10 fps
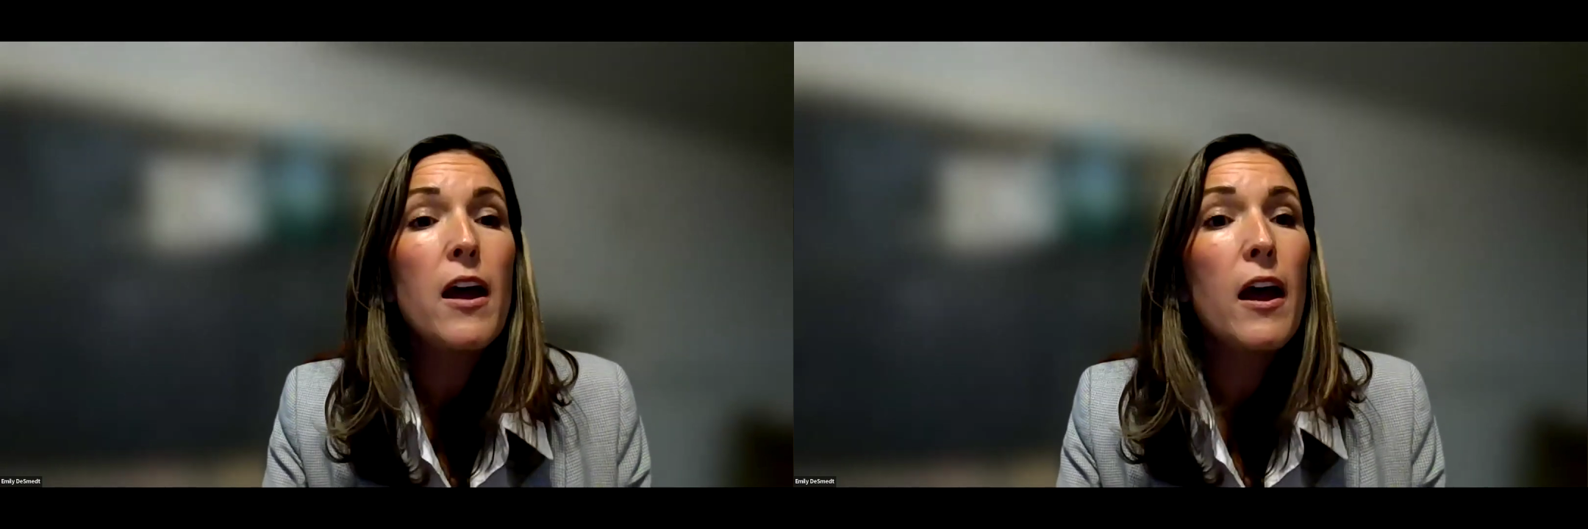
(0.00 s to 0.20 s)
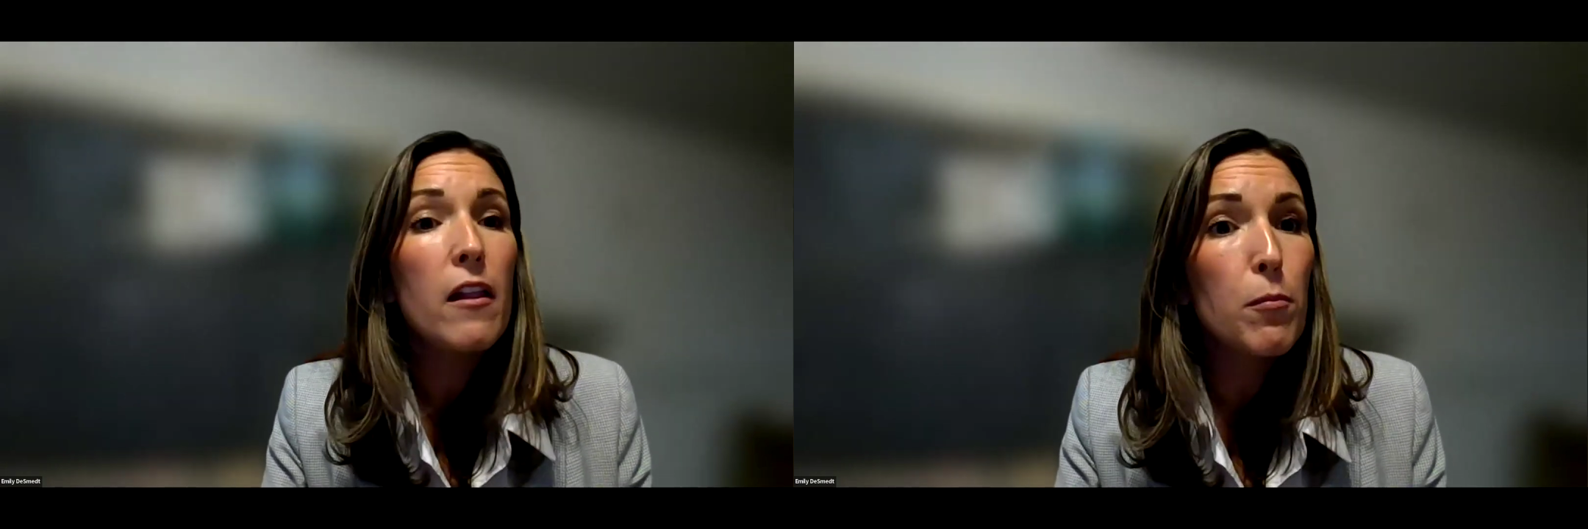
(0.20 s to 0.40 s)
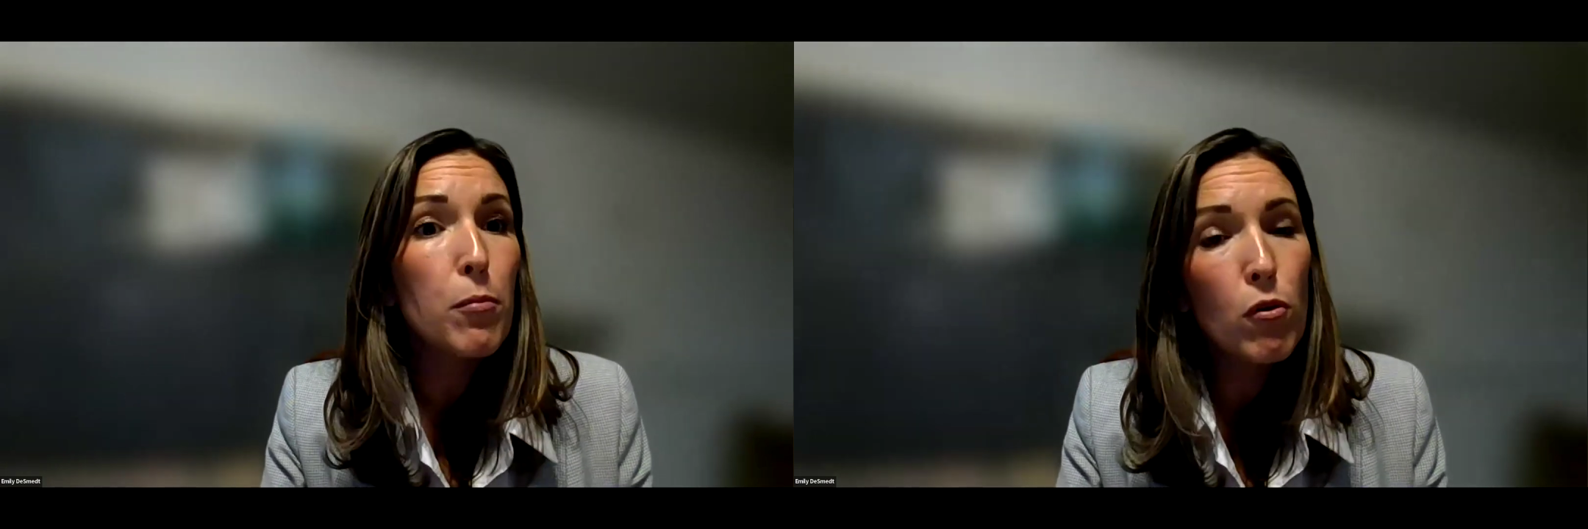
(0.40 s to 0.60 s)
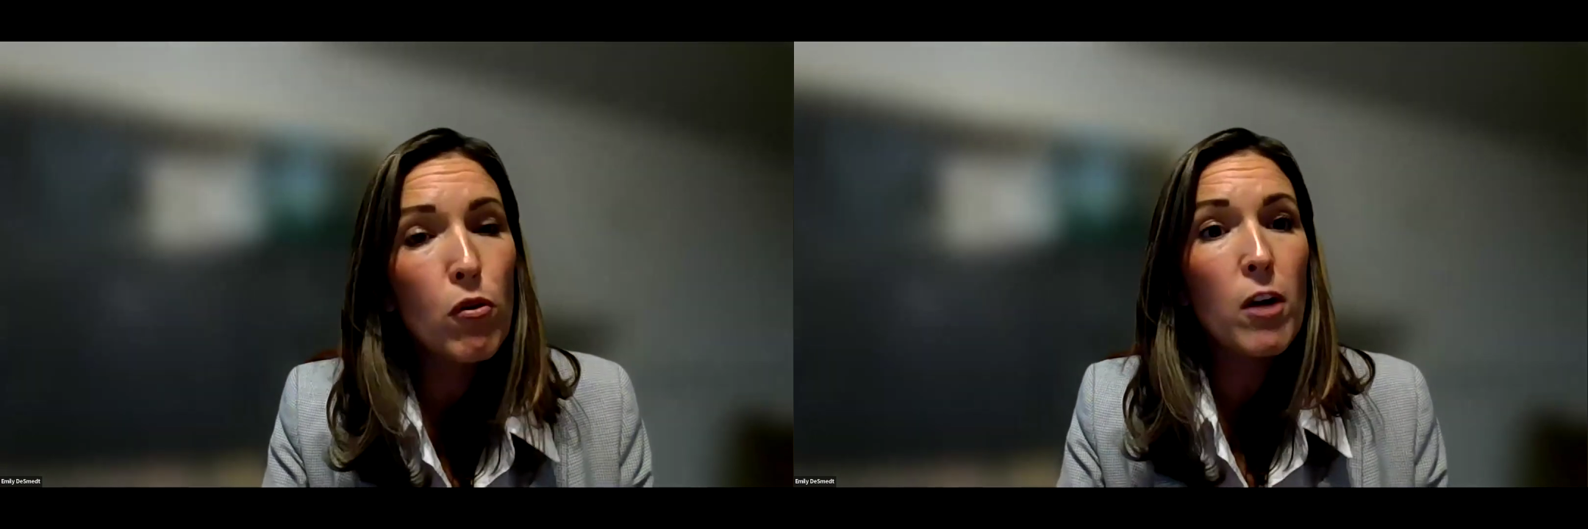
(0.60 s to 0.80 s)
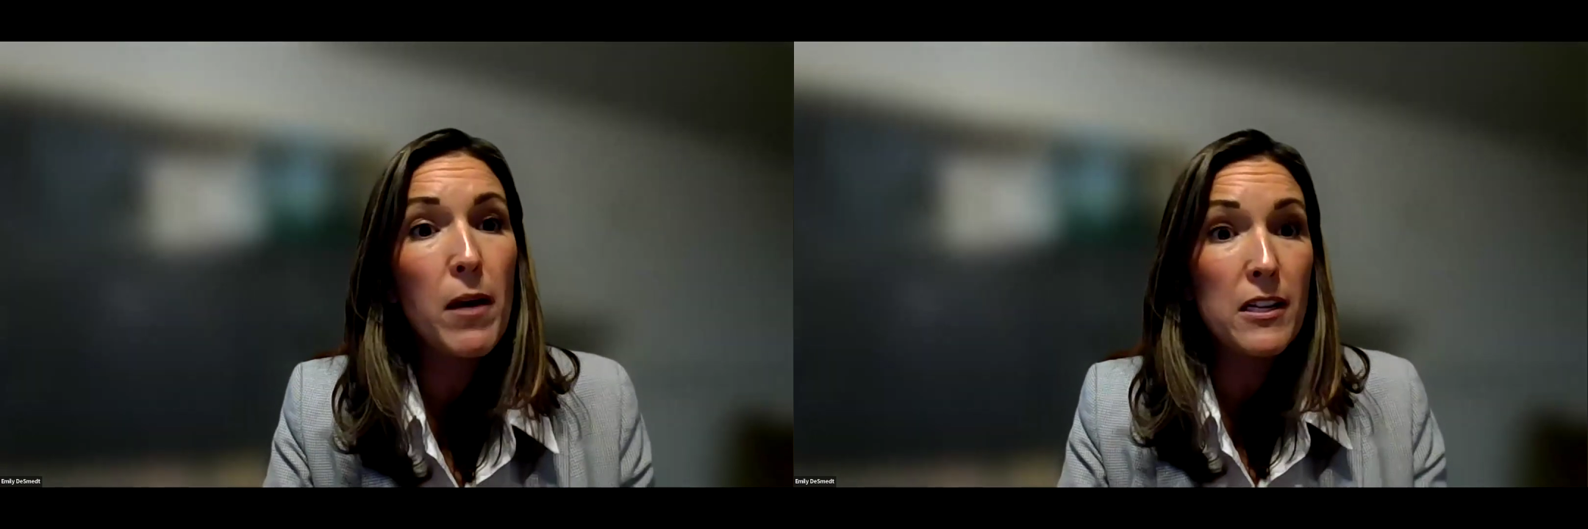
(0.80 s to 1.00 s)
and the
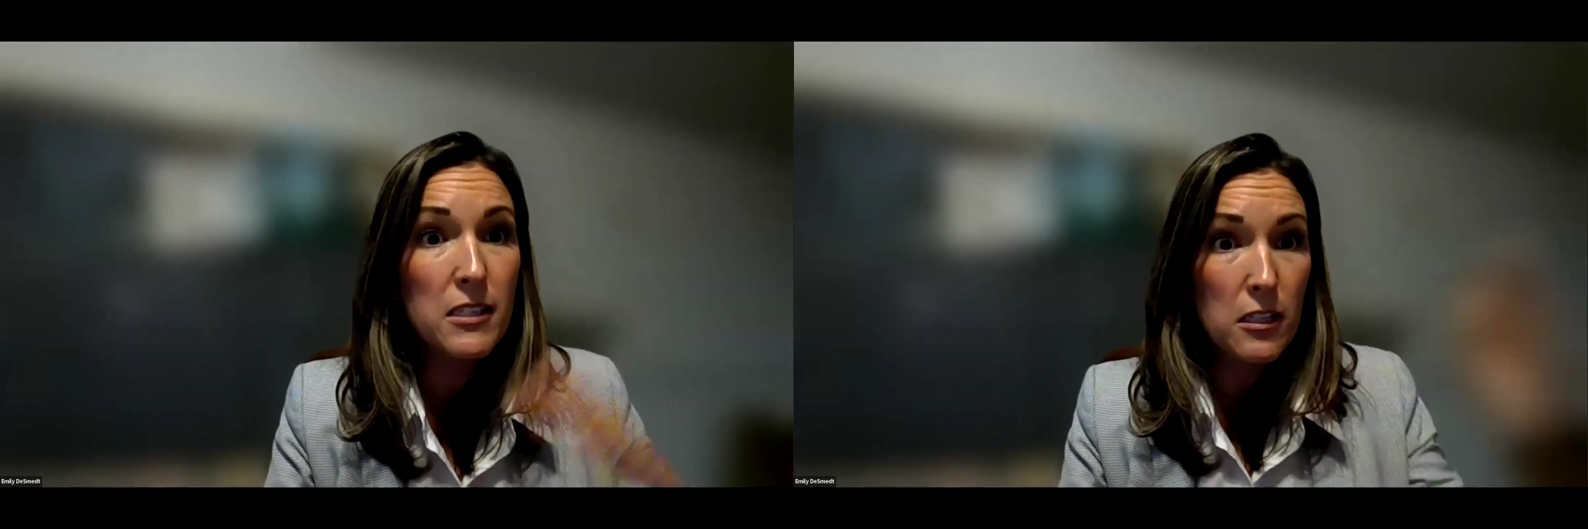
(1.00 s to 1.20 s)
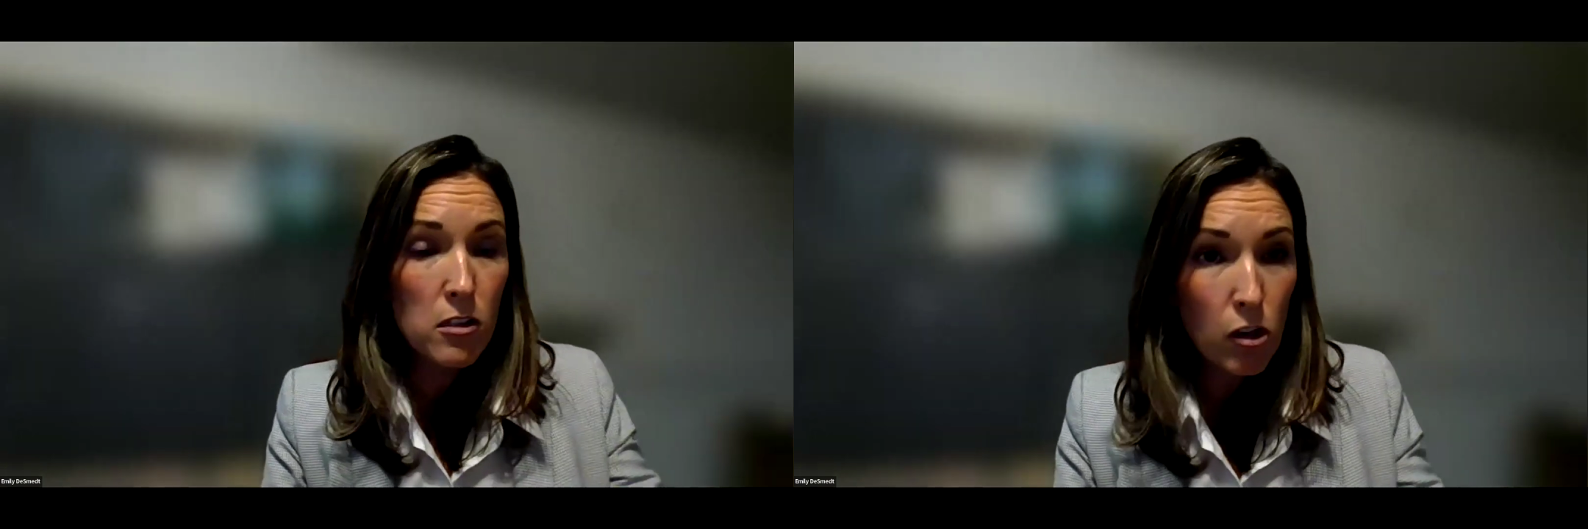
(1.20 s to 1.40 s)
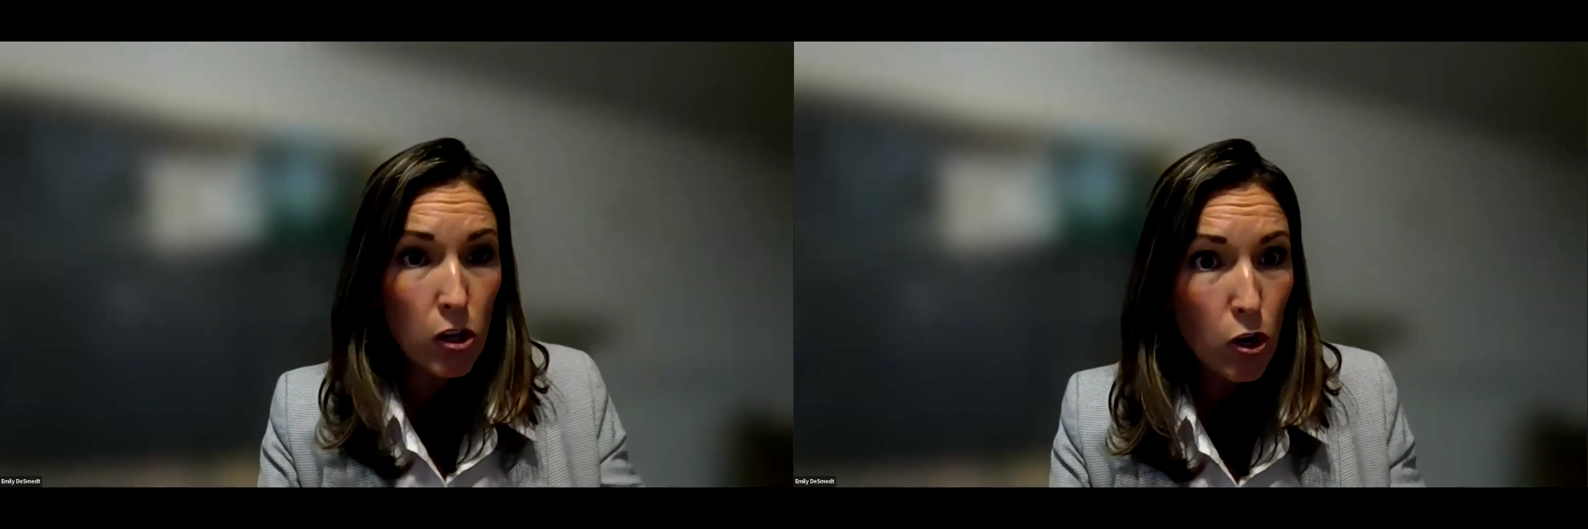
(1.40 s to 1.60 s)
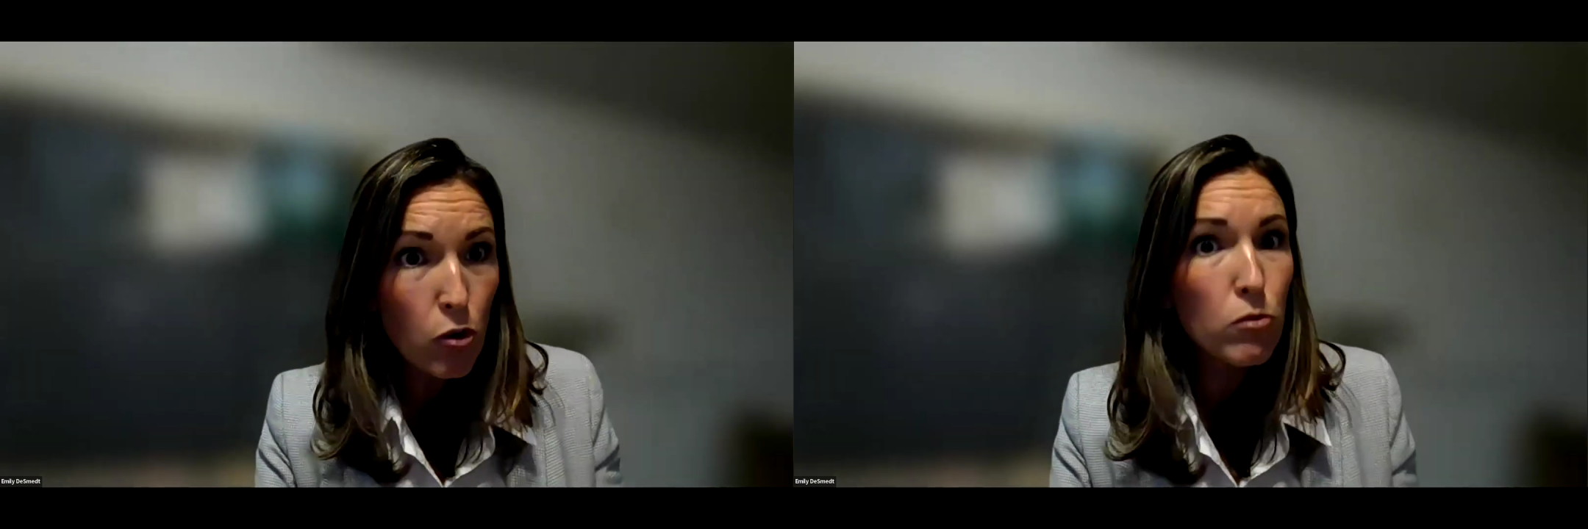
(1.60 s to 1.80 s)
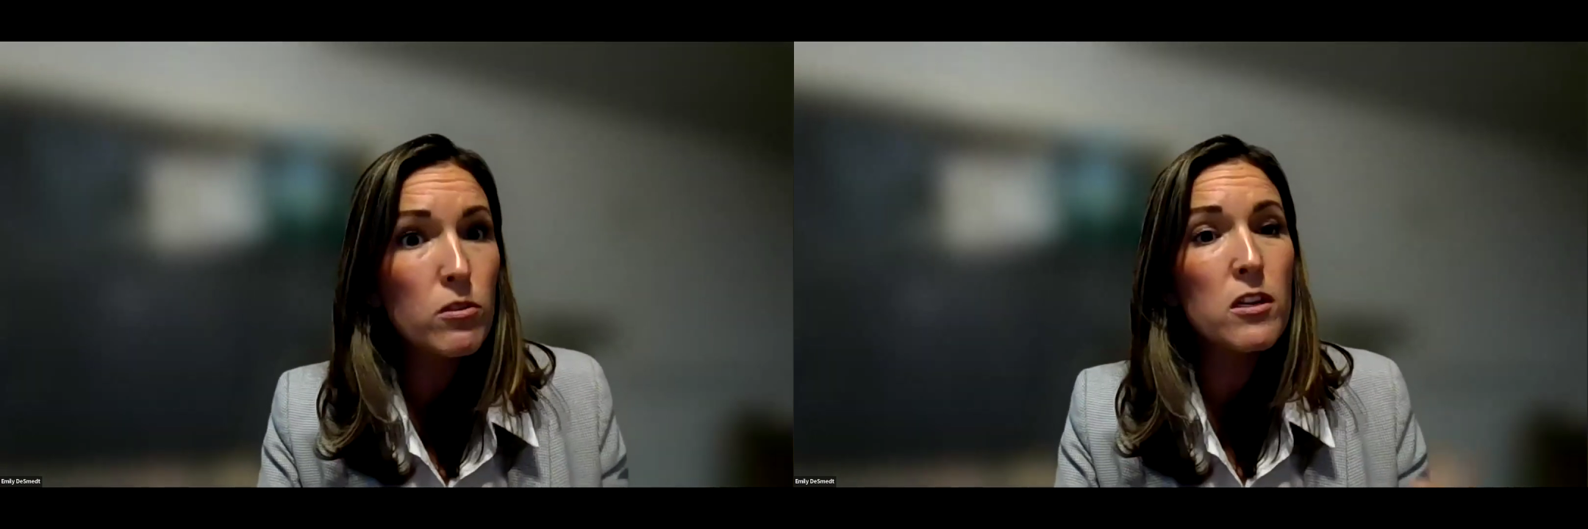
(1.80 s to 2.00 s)
program has since
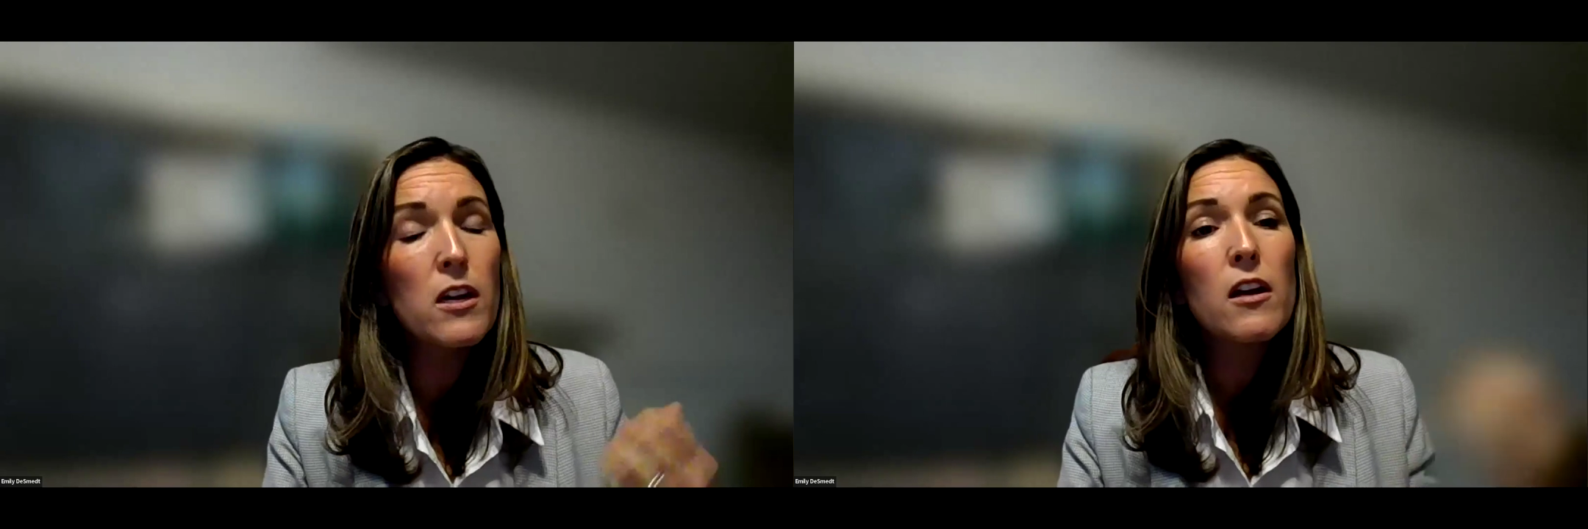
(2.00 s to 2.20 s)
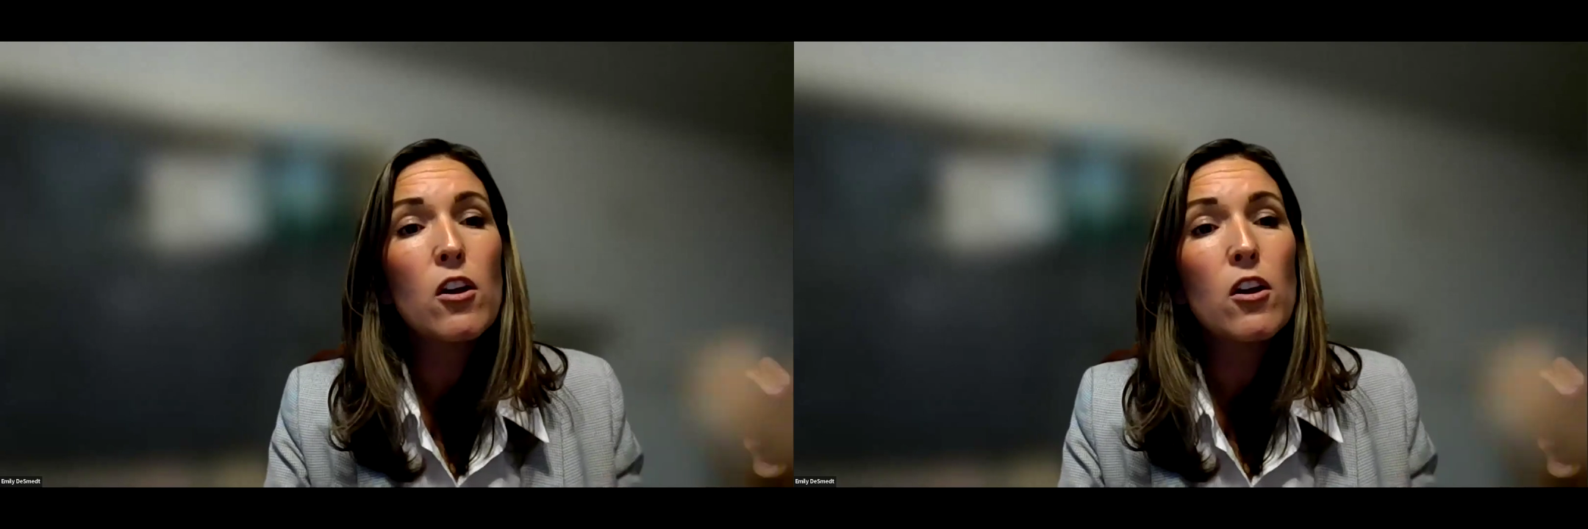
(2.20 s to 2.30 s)
closed,